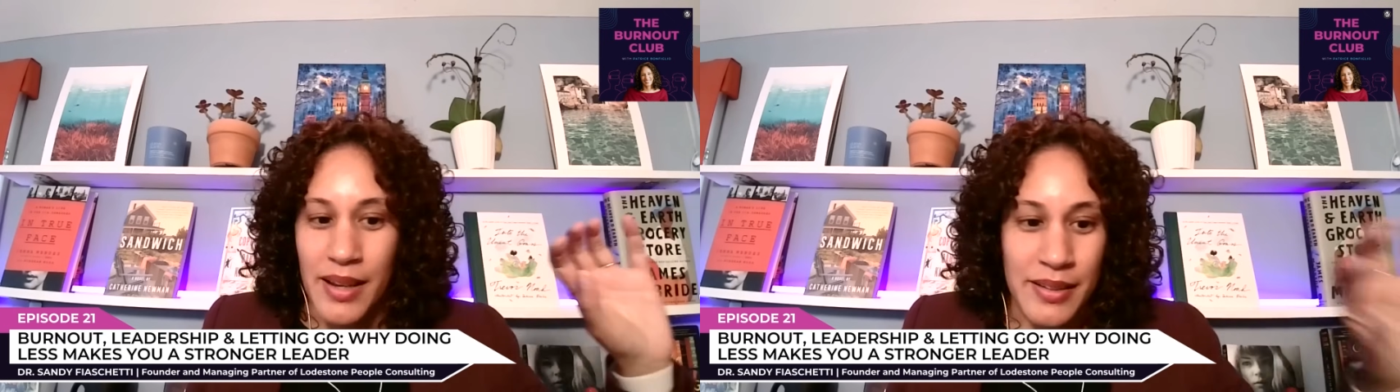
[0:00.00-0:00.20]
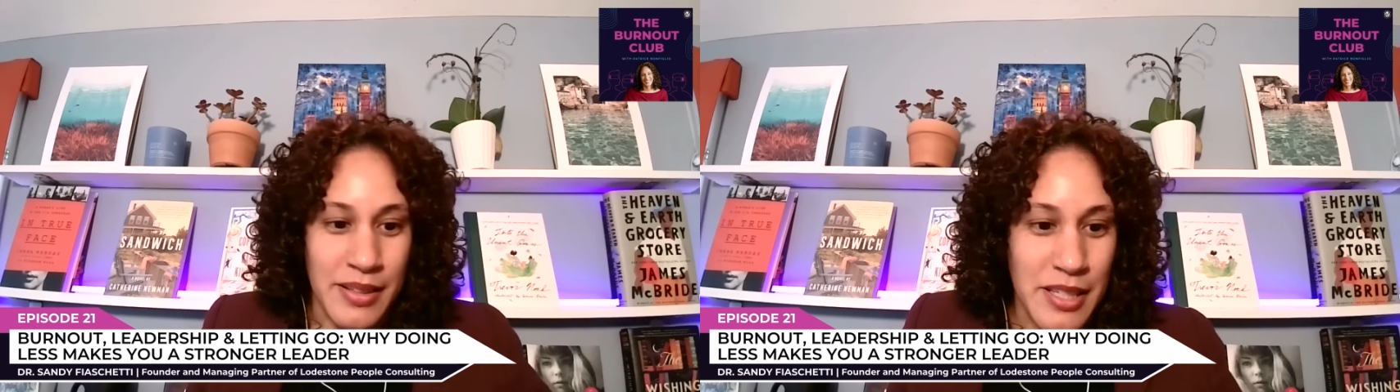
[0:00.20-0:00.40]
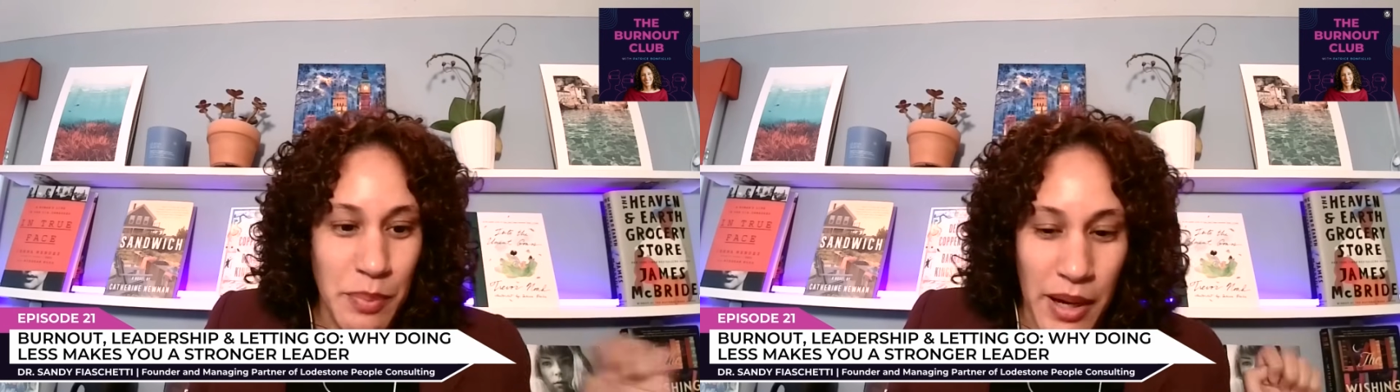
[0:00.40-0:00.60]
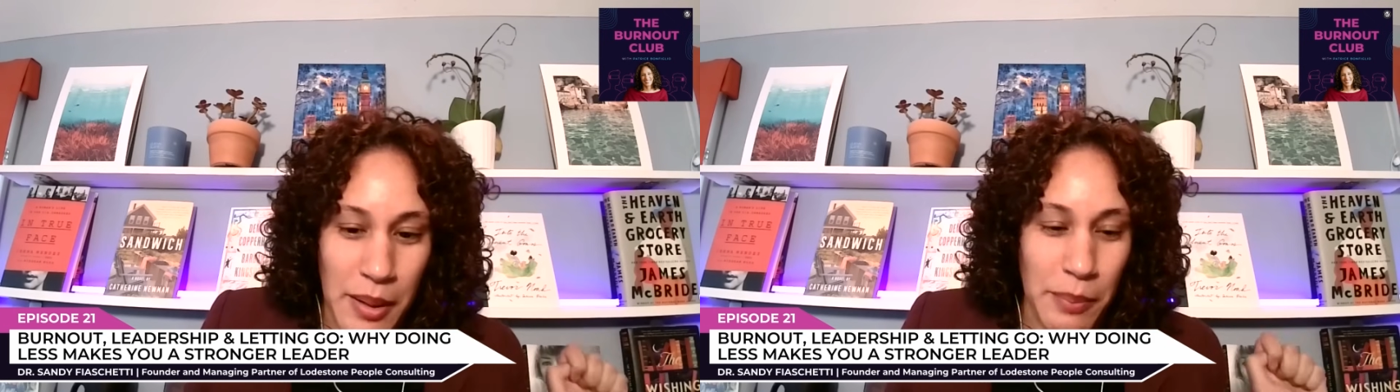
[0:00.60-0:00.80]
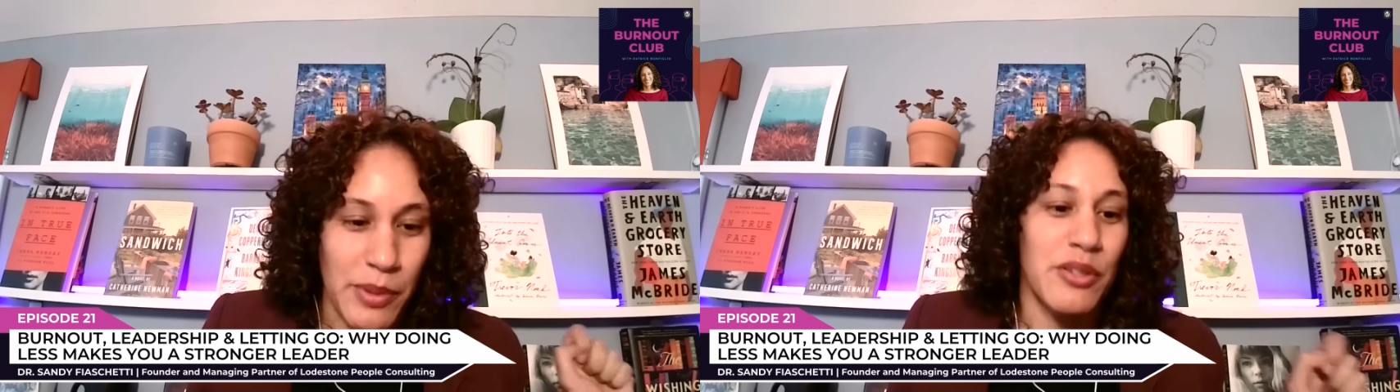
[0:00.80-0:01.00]
and spot
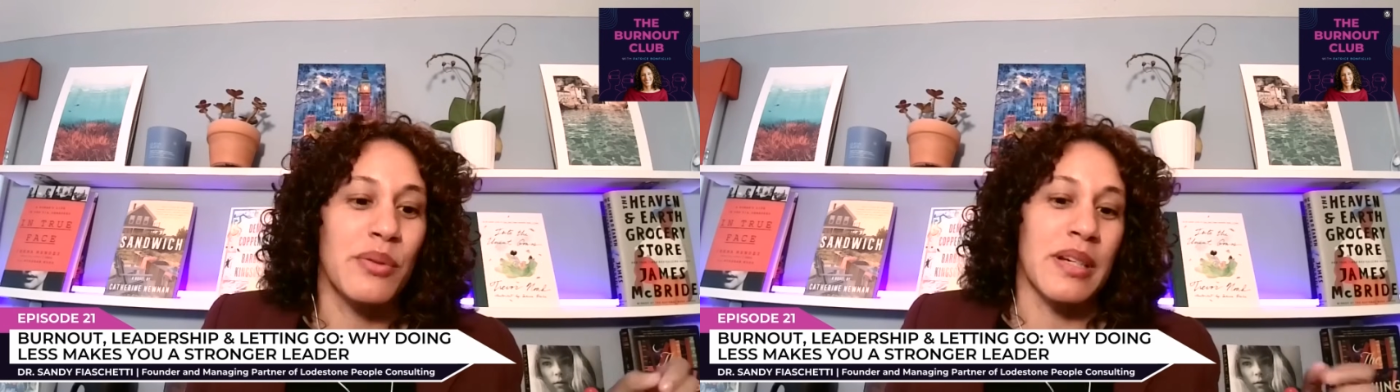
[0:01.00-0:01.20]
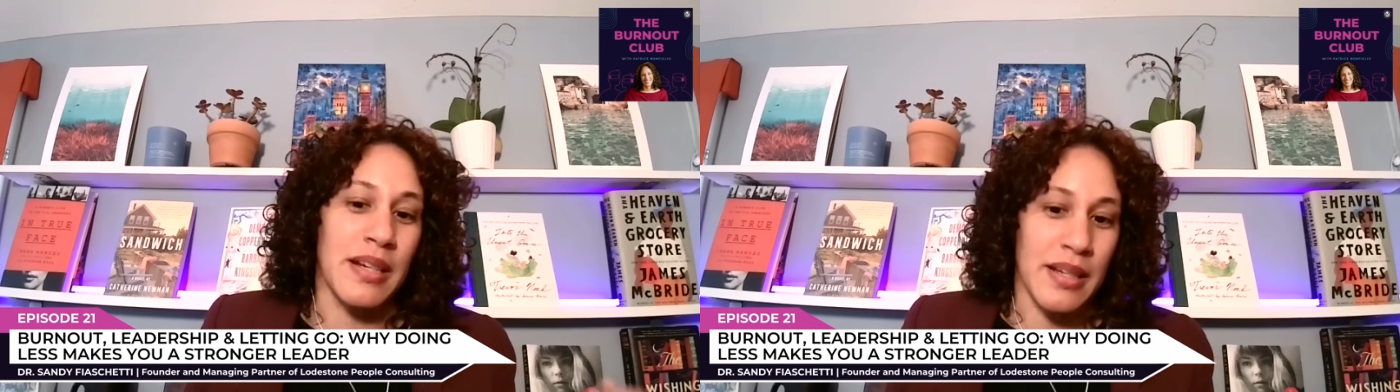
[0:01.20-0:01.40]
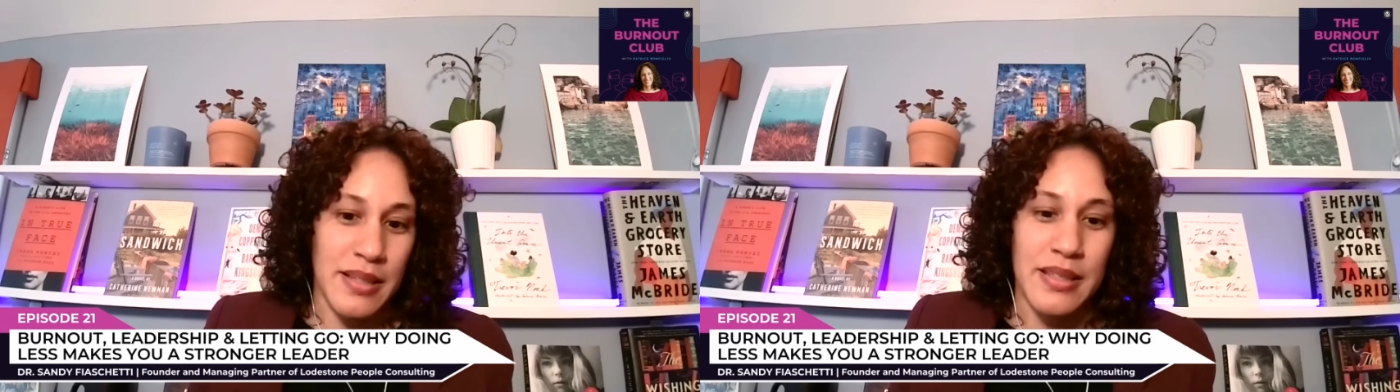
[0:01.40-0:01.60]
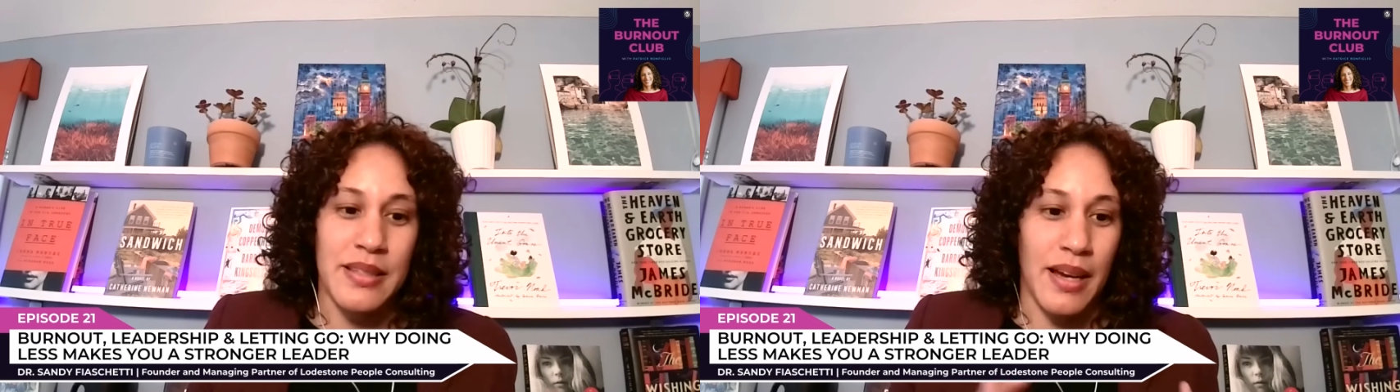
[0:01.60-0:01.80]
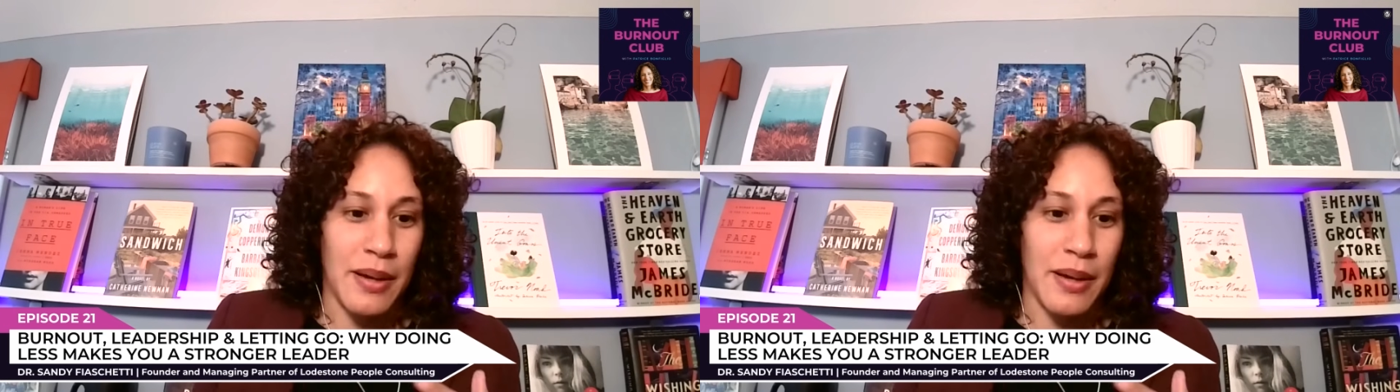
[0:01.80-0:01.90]
opportunities.